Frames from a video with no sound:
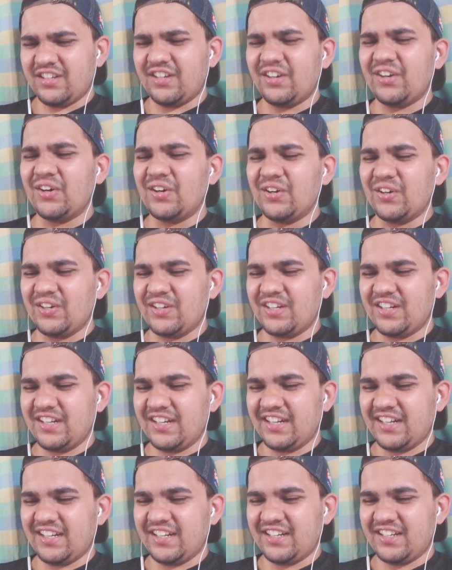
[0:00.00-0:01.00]
Oh,
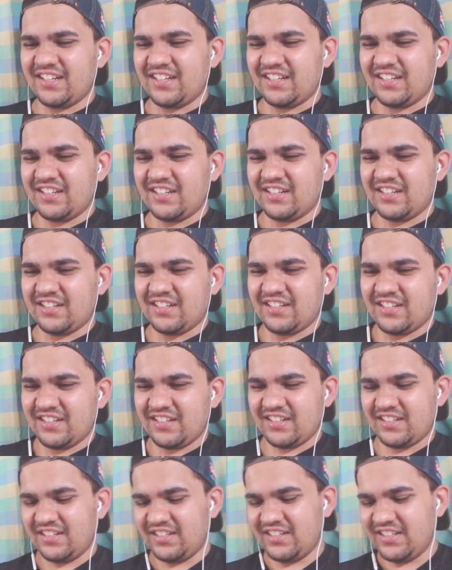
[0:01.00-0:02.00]
okay.
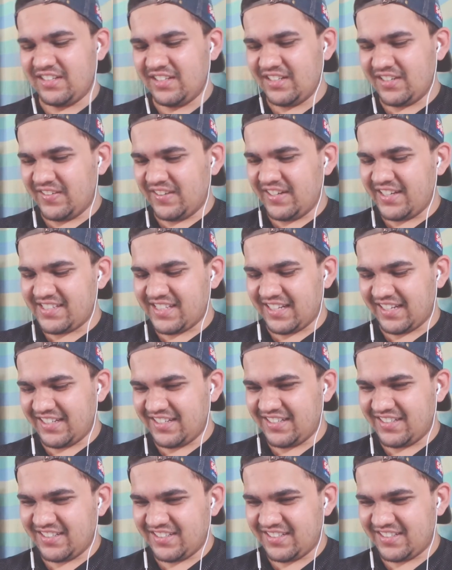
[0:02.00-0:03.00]
Wait a
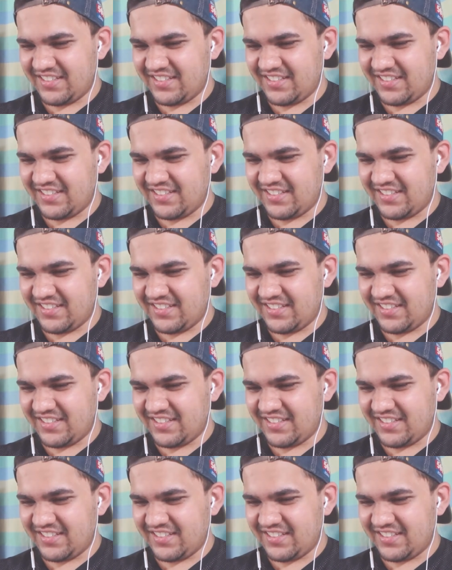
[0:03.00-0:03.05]
second.